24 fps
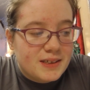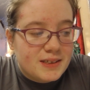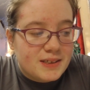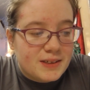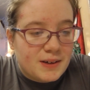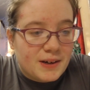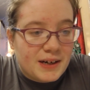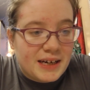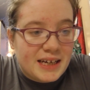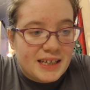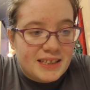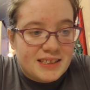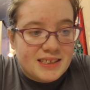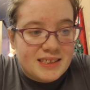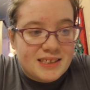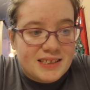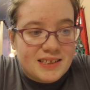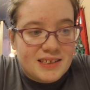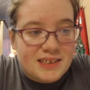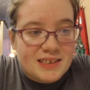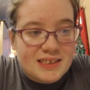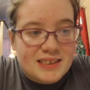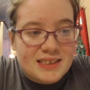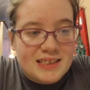So I had to
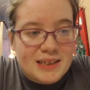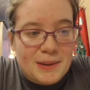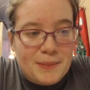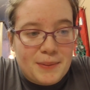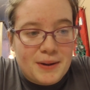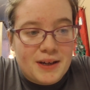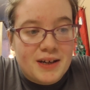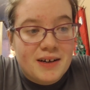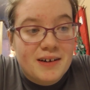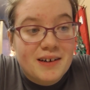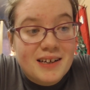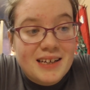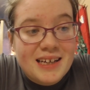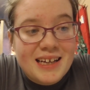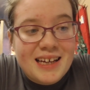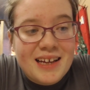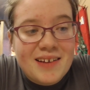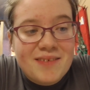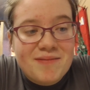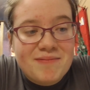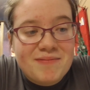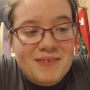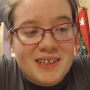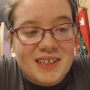start sipping on
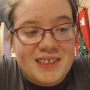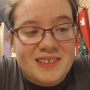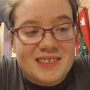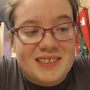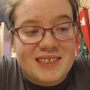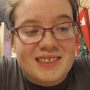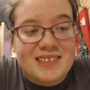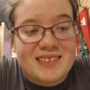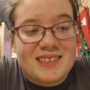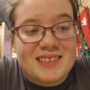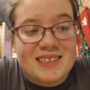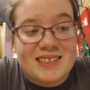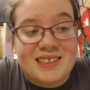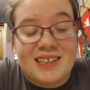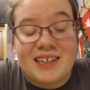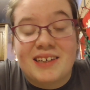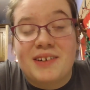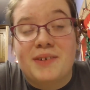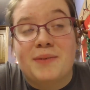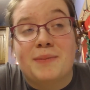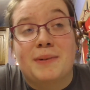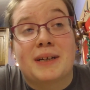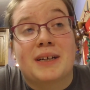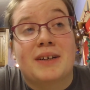it because I was just
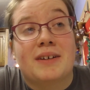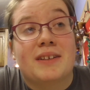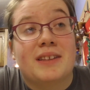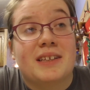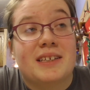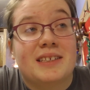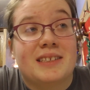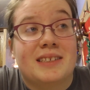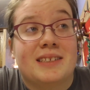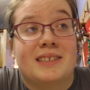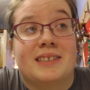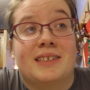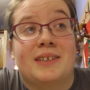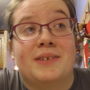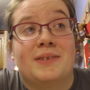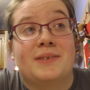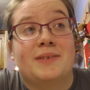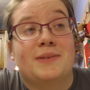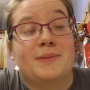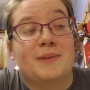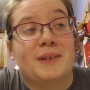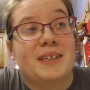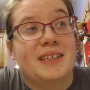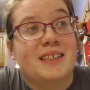like, oh my god, this is
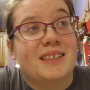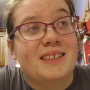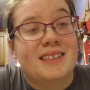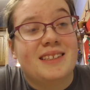so sweet.